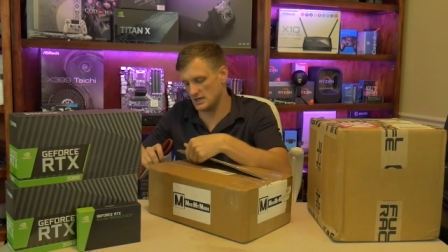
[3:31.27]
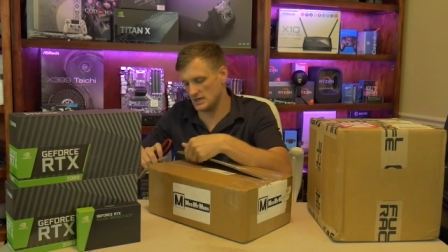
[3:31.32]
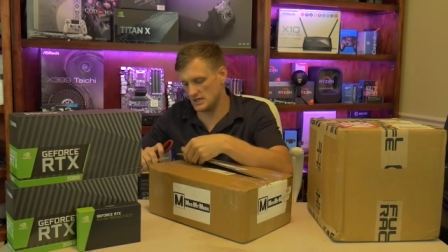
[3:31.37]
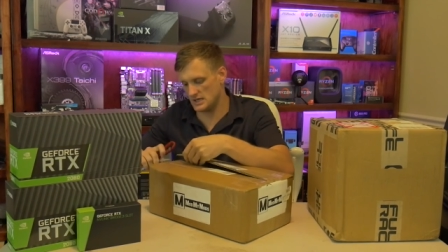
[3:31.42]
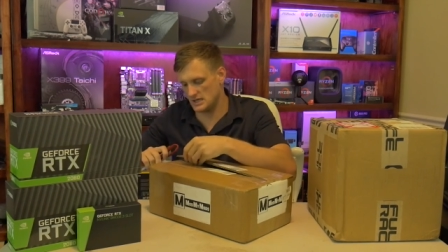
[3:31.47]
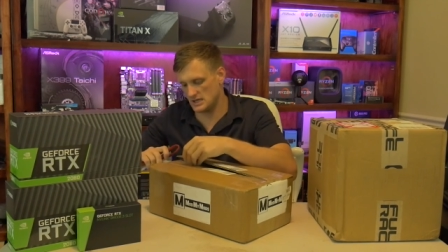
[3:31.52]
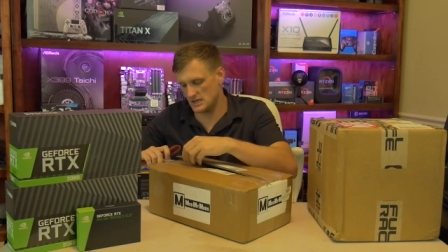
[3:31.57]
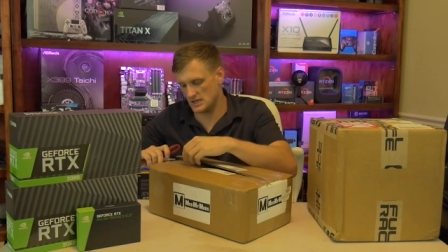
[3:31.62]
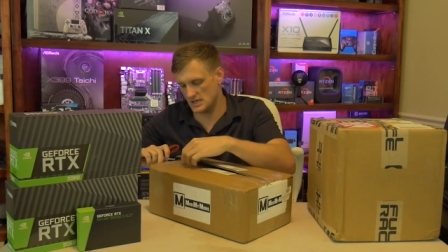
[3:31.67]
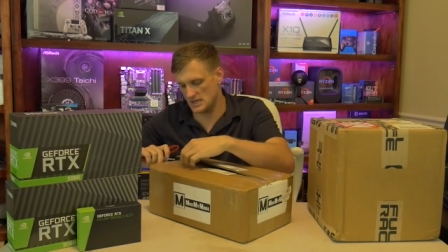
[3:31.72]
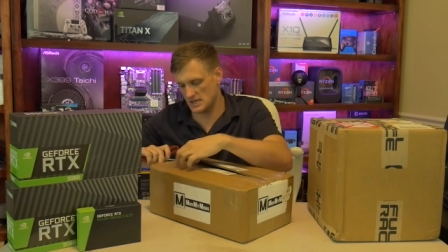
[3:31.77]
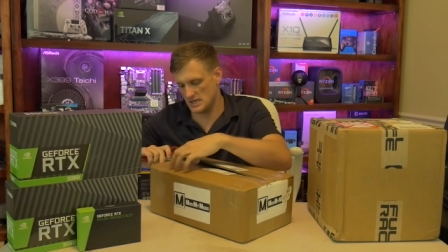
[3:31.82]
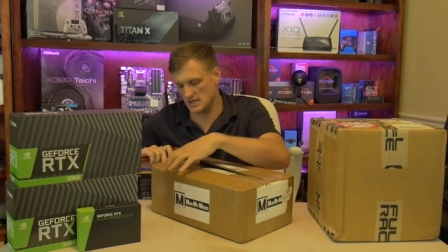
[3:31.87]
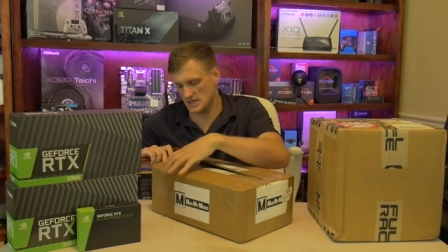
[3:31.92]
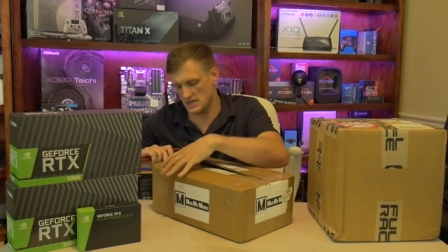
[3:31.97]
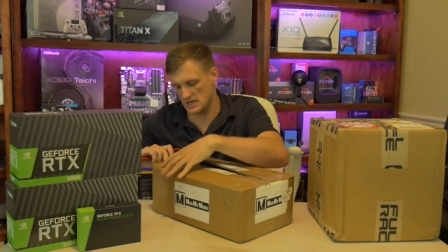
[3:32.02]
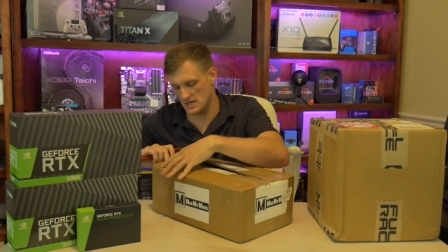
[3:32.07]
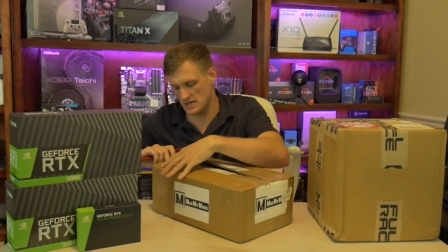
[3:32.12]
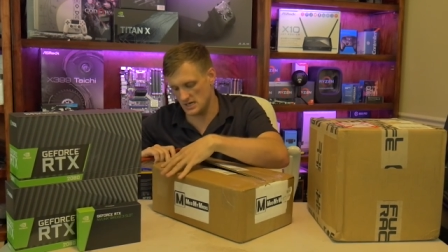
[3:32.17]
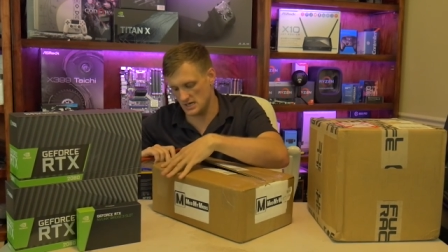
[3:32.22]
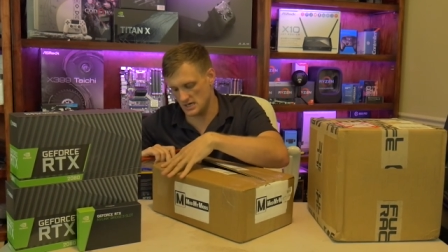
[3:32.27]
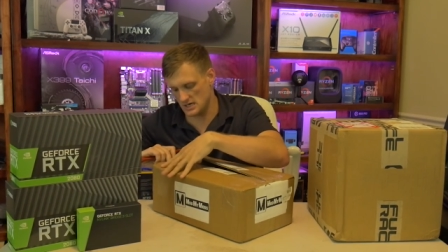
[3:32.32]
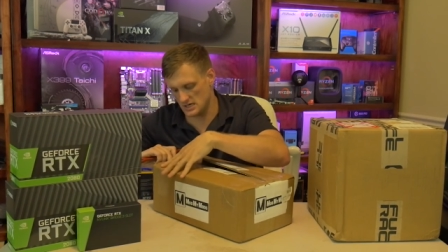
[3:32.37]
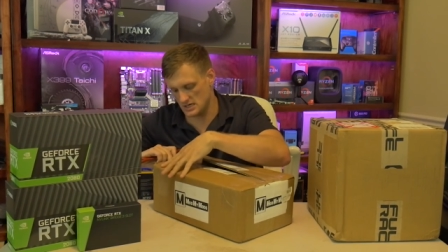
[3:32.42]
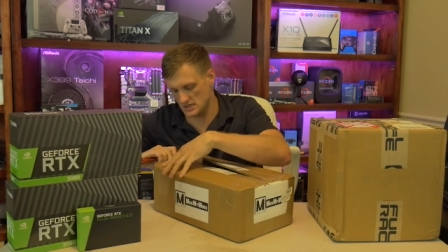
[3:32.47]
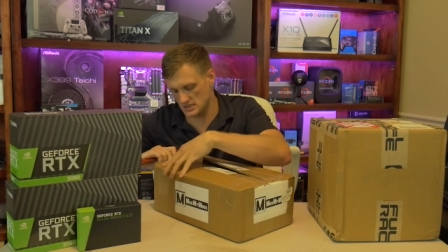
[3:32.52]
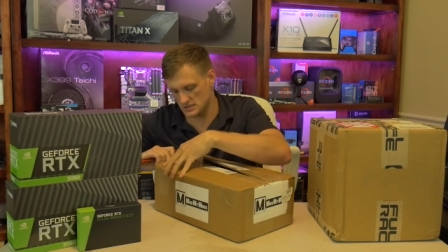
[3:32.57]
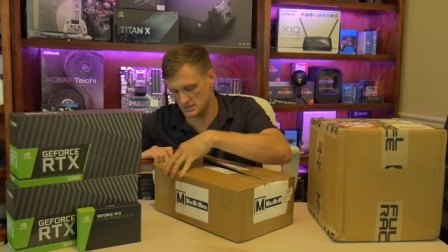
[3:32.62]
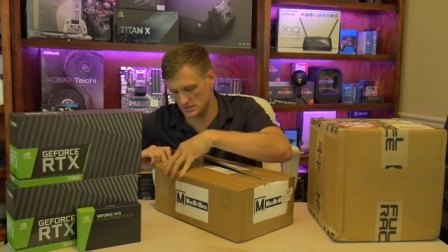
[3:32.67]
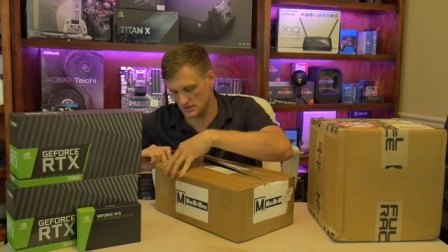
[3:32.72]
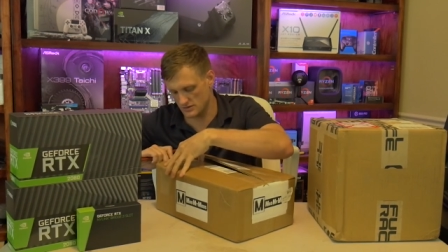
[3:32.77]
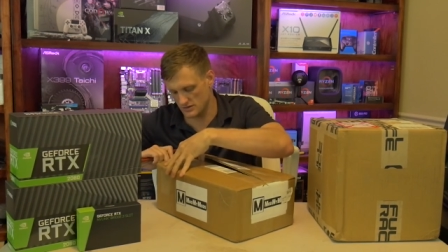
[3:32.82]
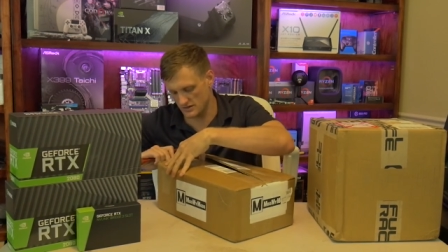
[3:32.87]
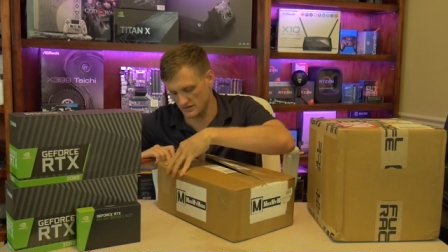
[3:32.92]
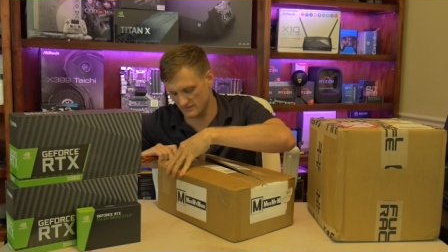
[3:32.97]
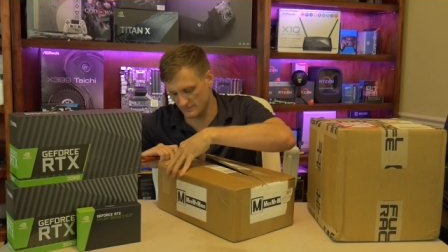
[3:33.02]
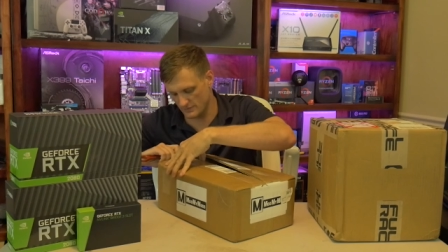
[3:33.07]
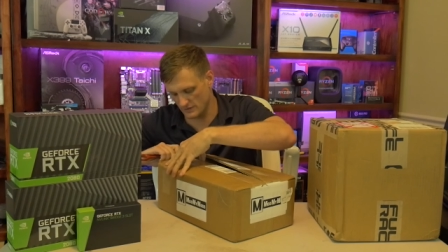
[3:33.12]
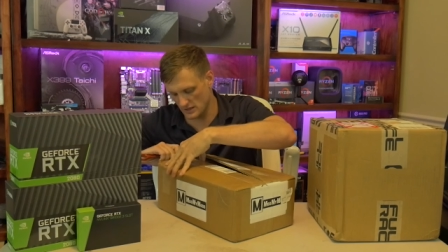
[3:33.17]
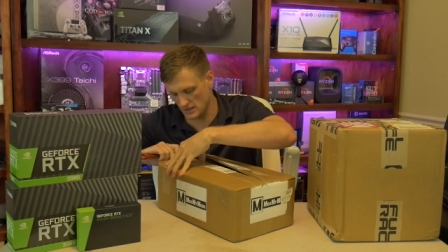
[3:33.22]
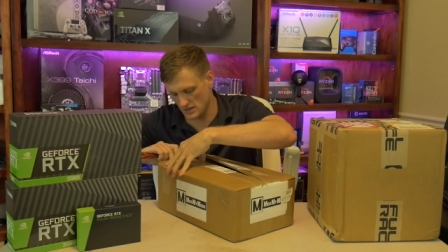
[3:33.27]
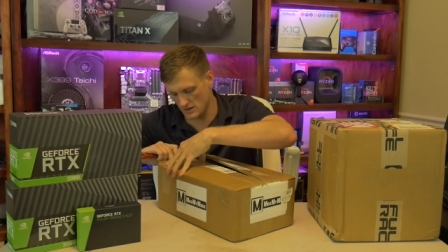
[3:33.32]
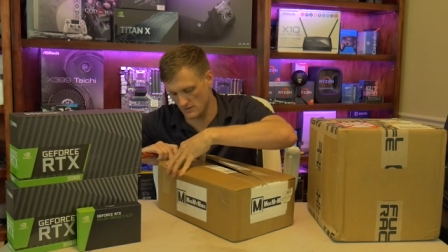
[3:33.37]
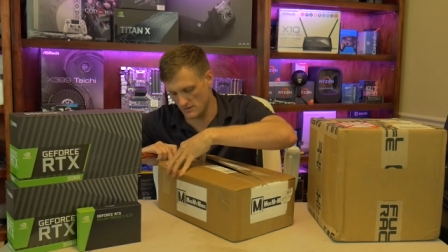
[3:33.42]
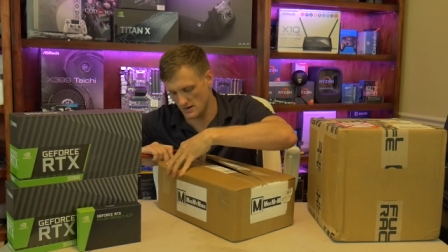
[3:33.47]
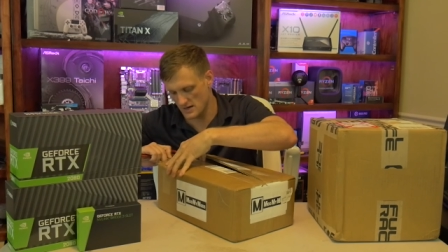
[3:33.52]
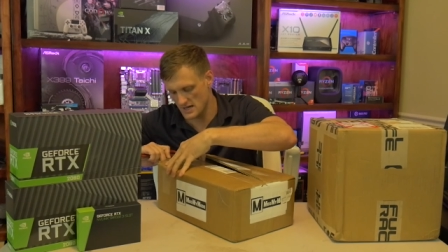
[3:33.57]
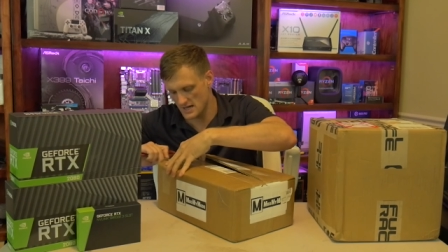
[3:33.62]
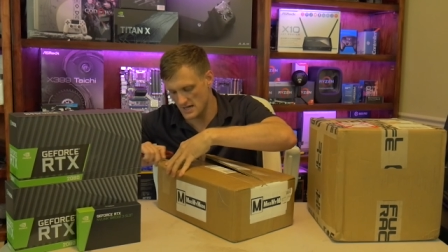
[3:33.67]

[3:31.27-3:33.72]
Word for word: in the show notes below.